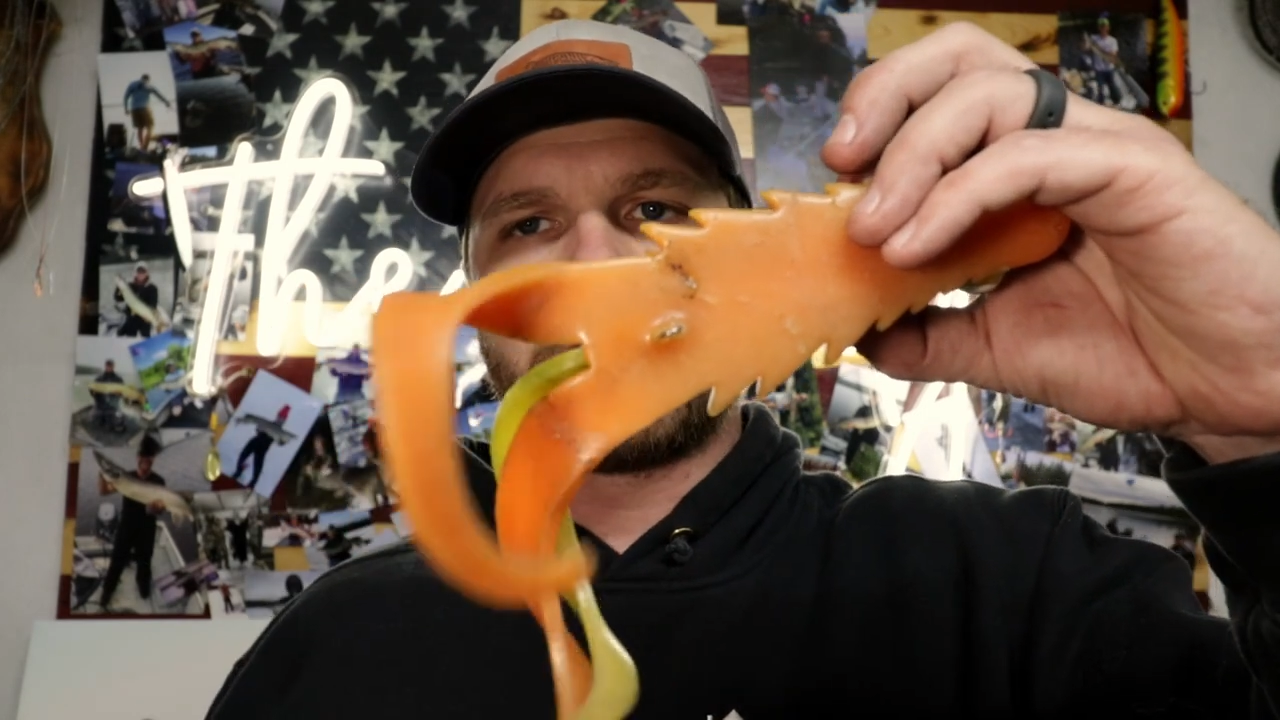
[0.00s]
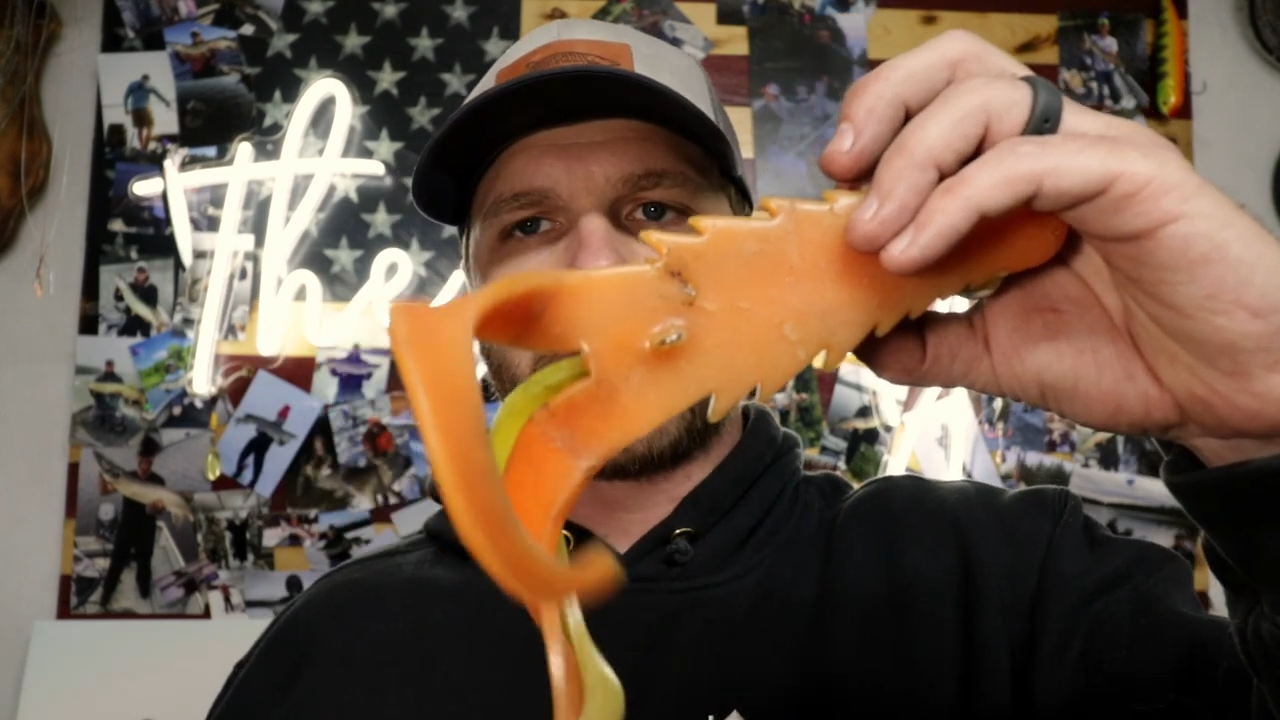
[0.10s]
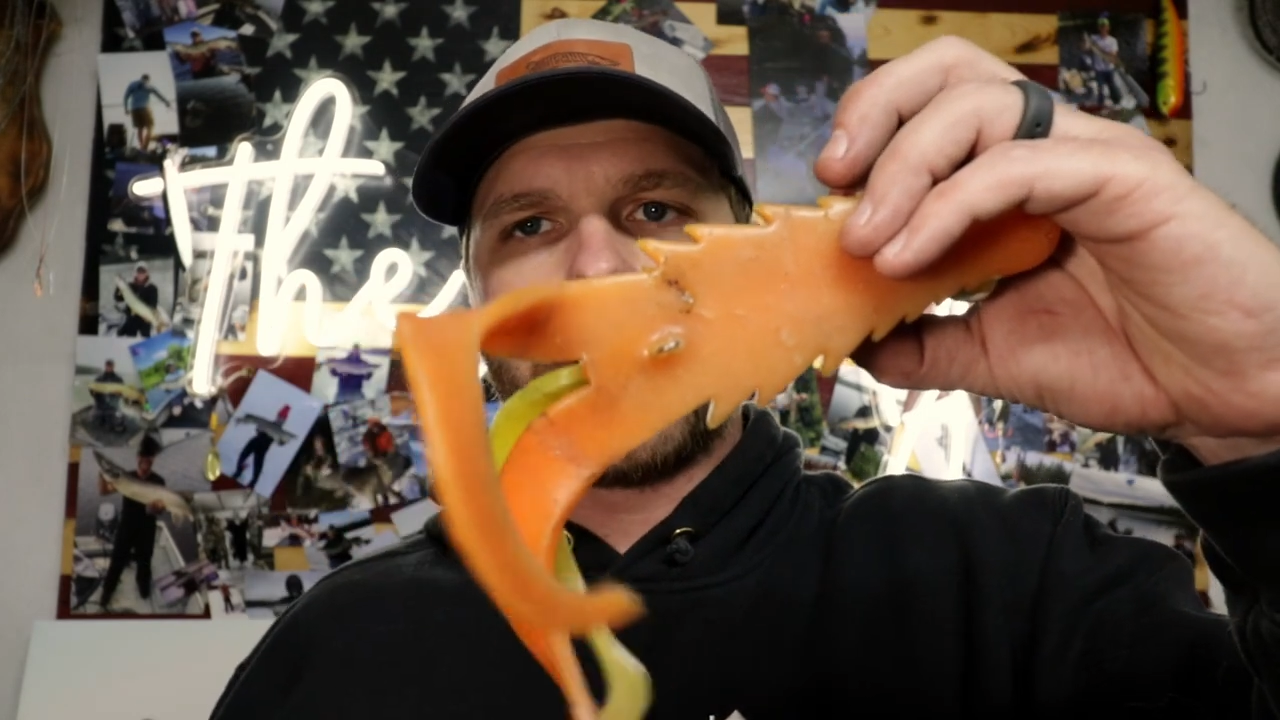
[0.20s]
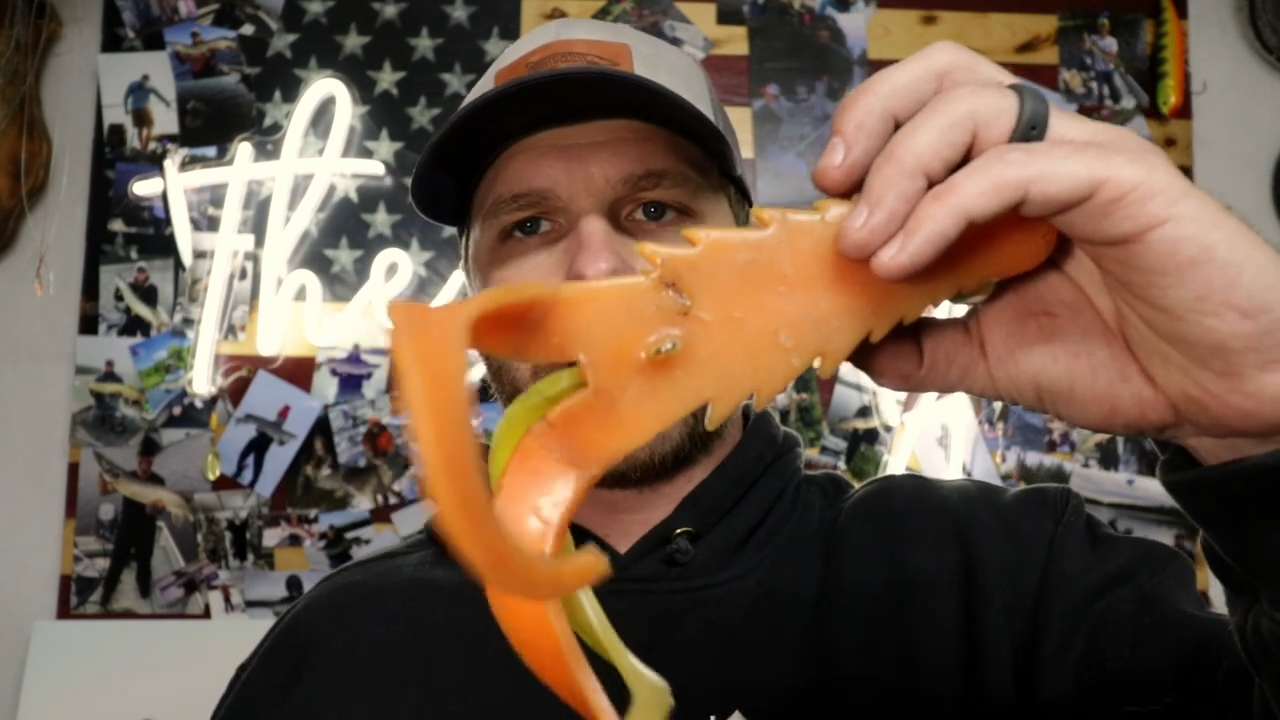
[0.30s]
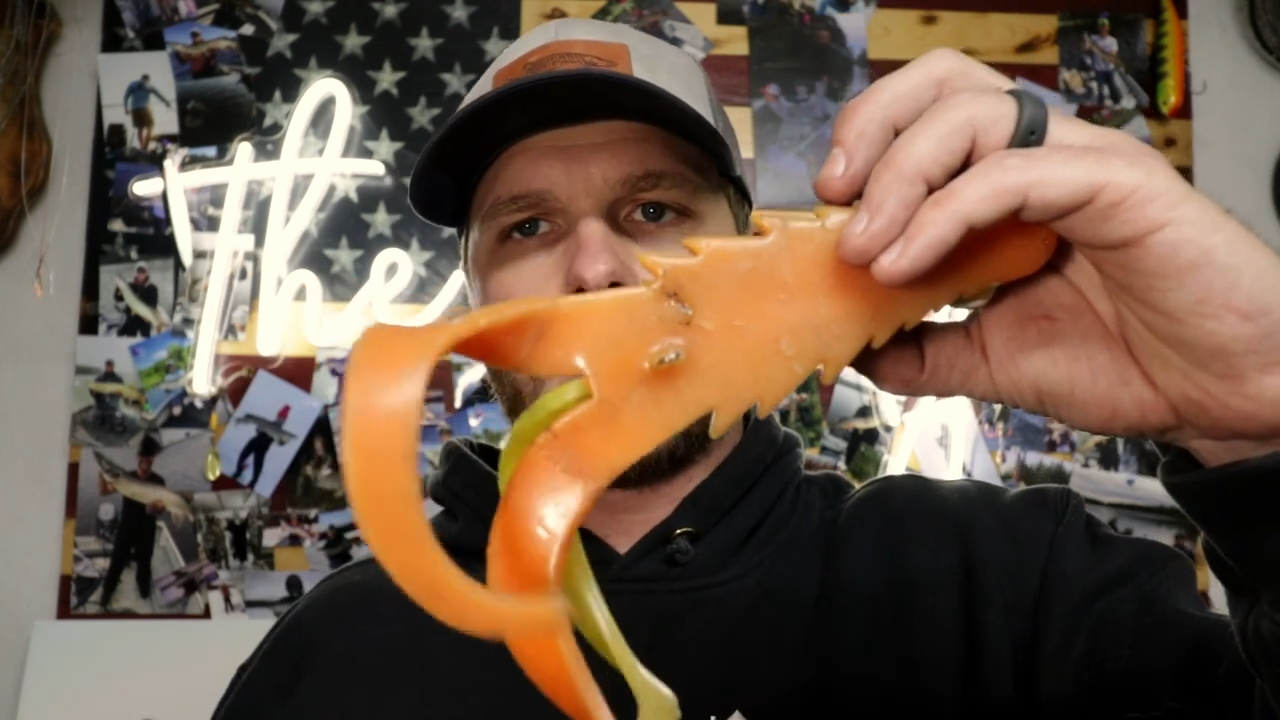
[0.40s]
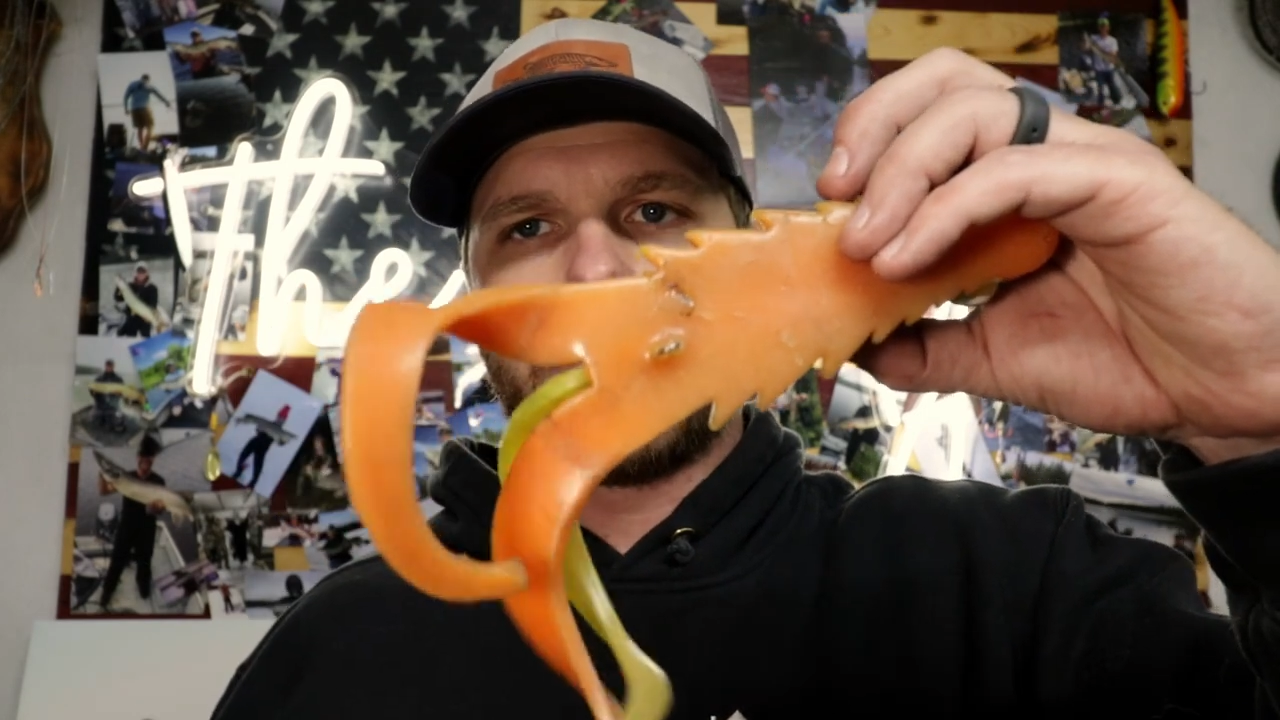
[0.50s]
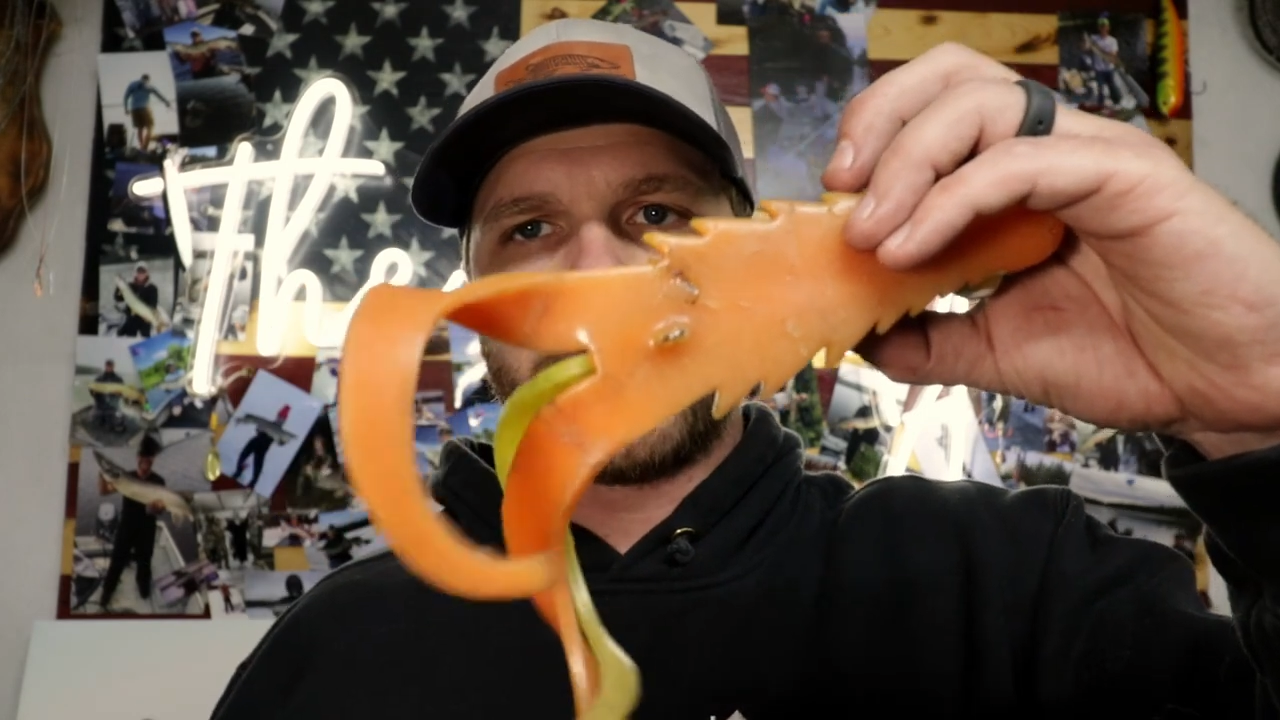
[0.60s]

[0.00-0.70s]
right now in